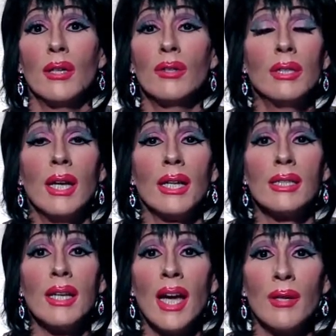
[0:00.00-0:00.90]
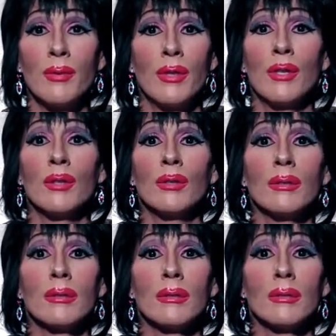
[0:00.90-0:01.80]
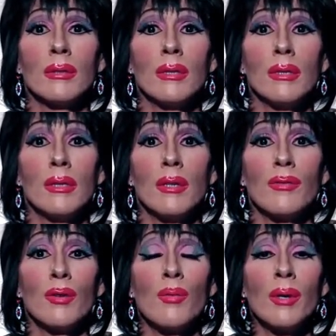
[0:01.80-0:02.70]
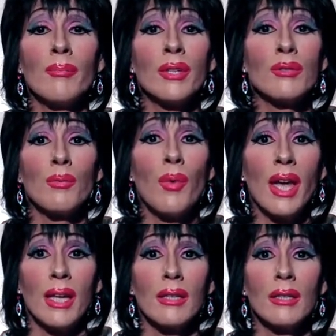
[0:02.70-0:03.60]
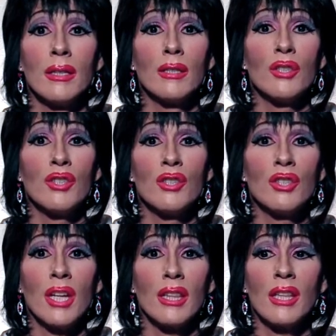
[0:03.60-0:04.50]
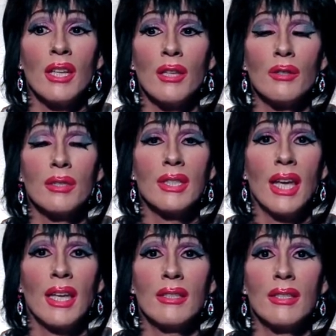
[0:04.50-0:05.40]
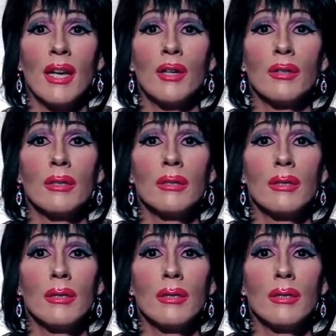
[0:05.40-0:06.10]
I could not die with you, for one must wait to shut the other's gaze down.